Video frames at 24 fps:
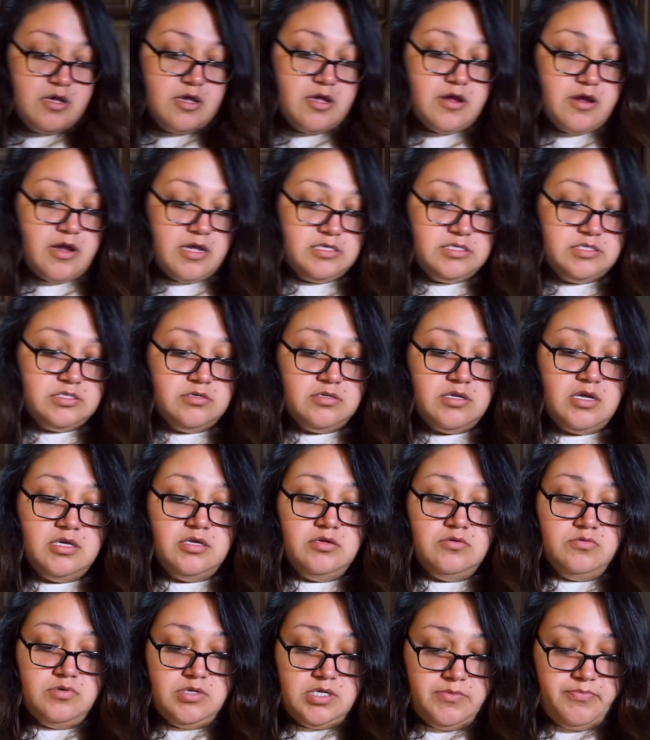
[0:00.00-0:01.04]
Alright, so now
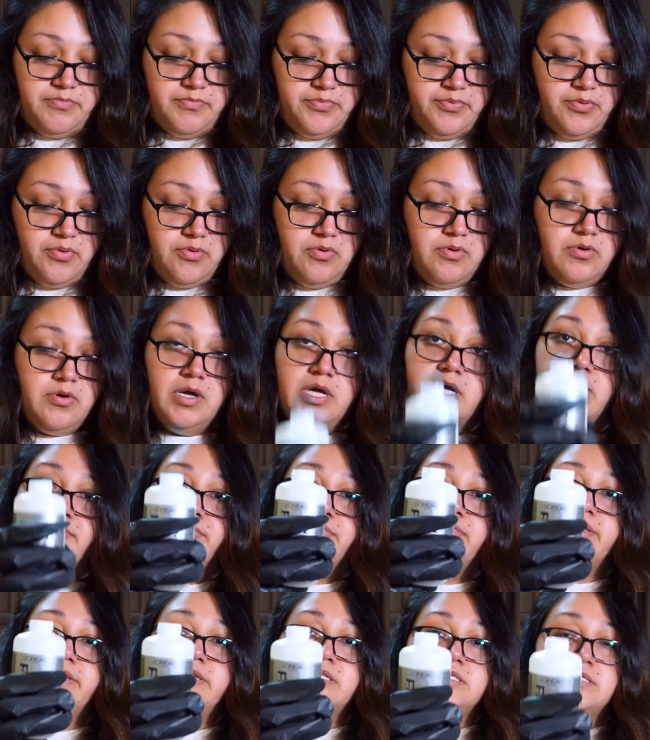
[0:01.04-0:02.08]
you wanna put
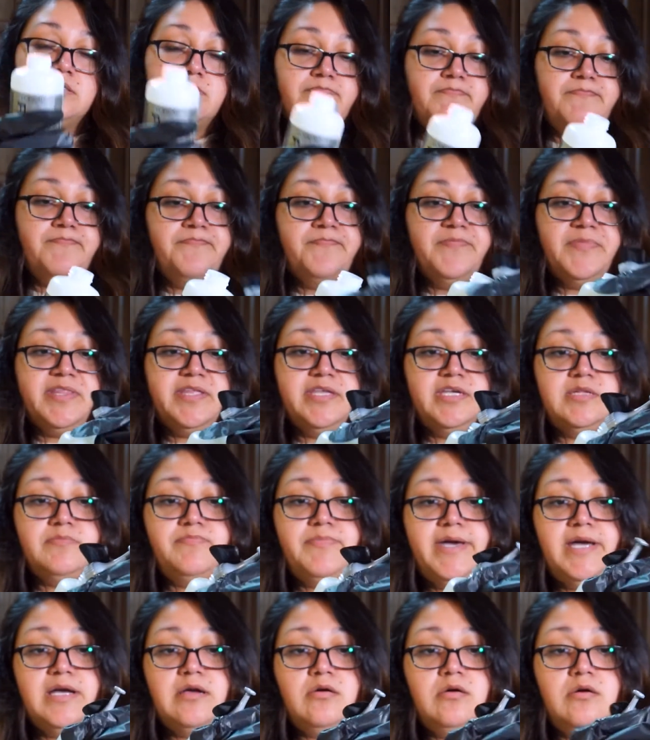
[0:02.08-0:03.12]
this lid
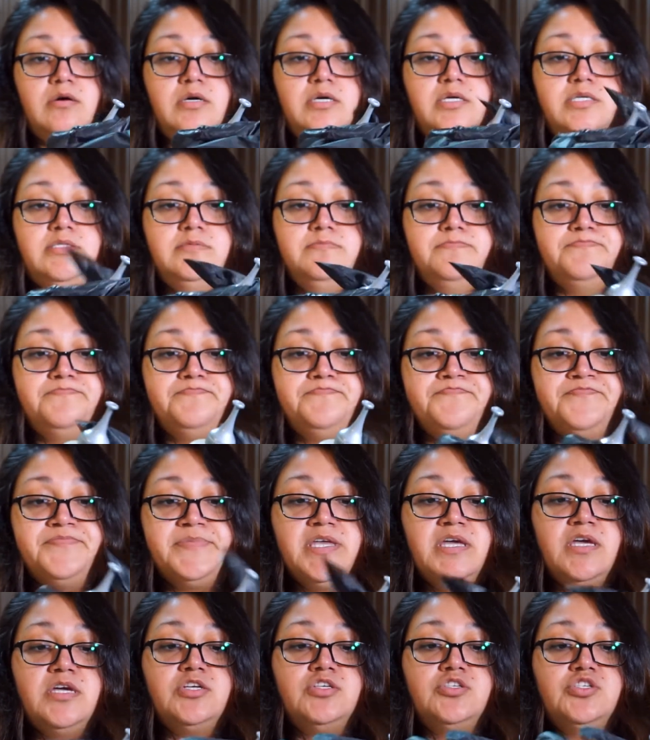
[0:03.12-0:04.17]
back on,
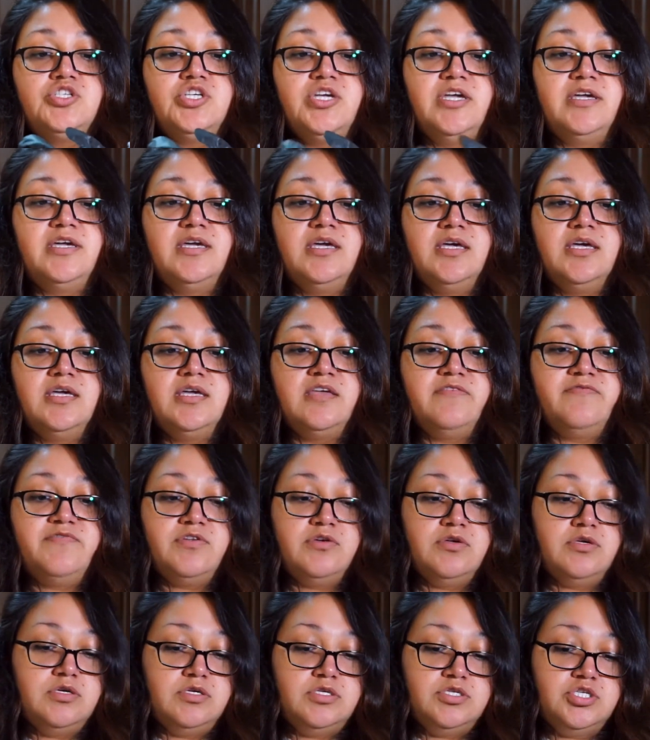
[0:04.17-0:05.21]
shake it, give
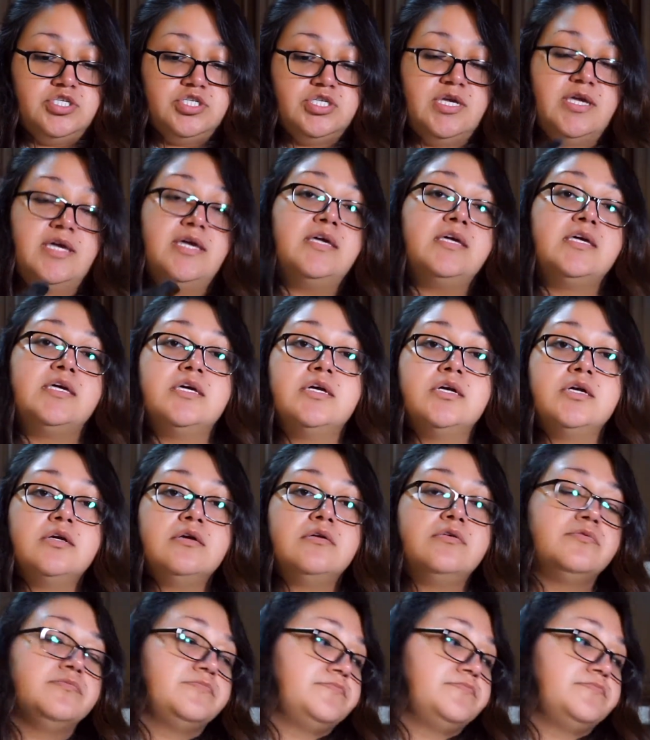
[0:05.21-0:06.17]
it a good shake here,